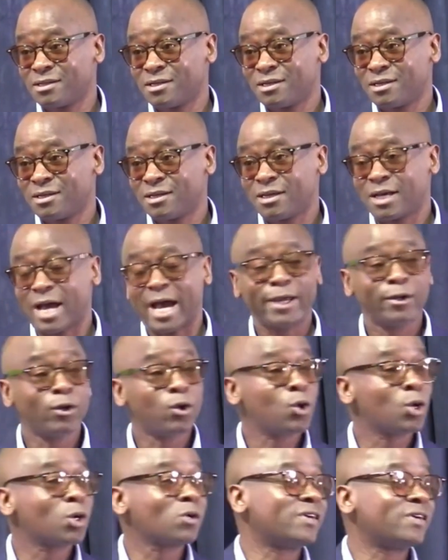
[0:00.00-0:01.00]
I know
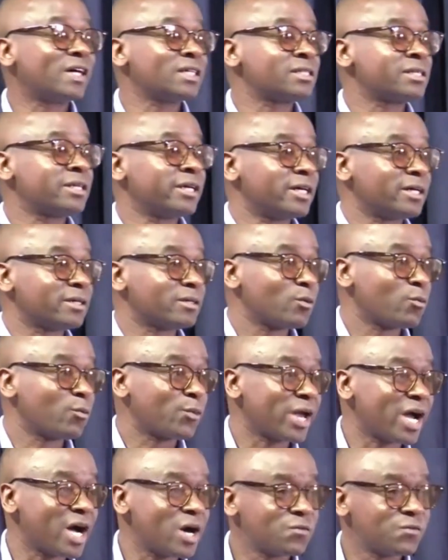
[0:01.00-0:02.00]
all of us here, we
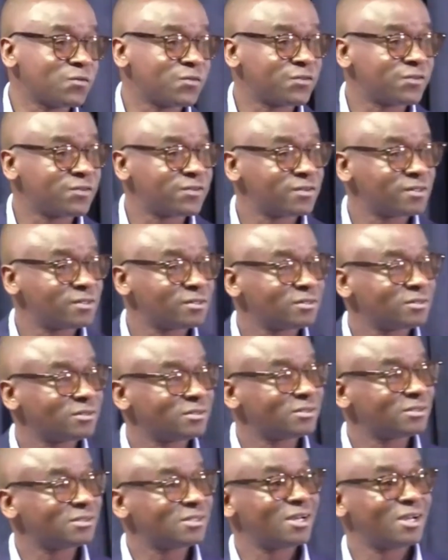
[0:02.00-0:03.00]
have
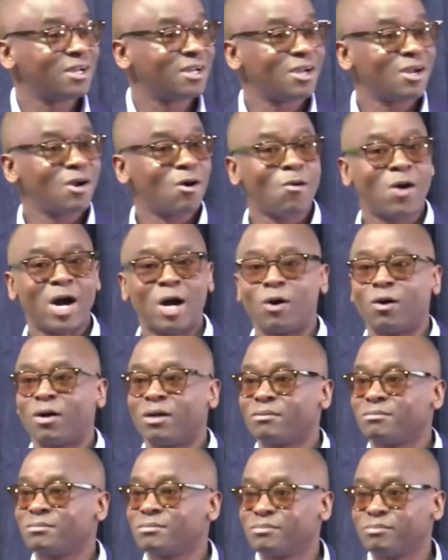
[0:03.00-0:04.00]
our
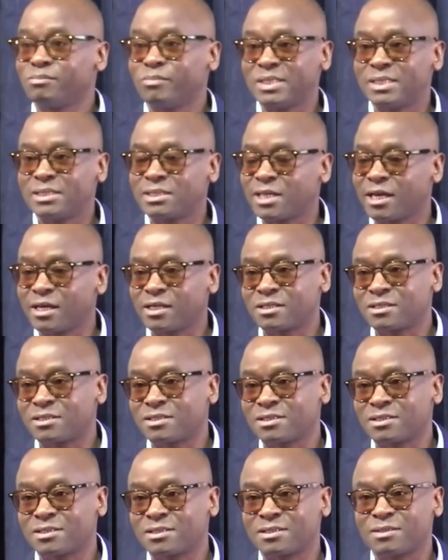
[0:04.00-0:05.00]

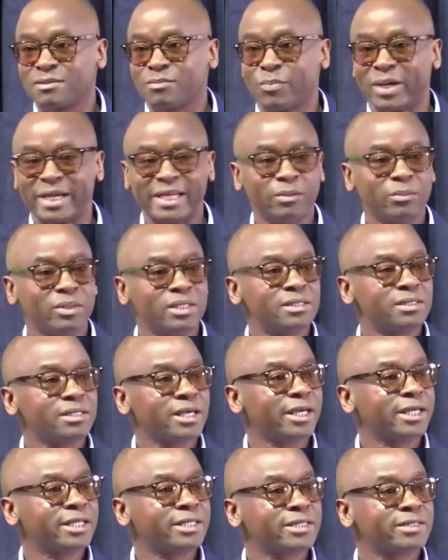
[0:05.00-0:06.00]
mistakes, money
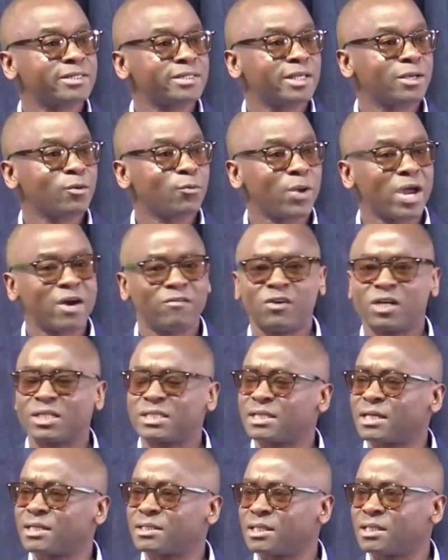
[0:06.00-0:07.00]
mistakes. we have our
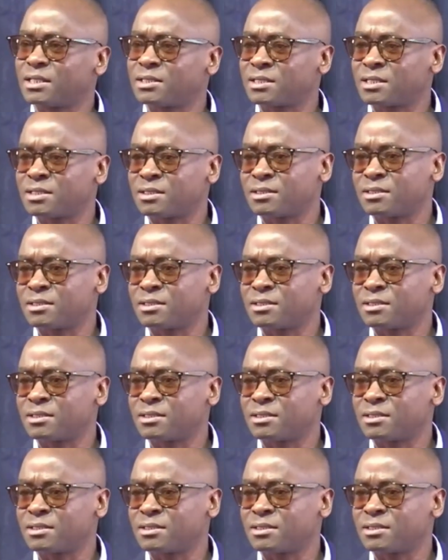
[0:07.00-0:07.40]
successes.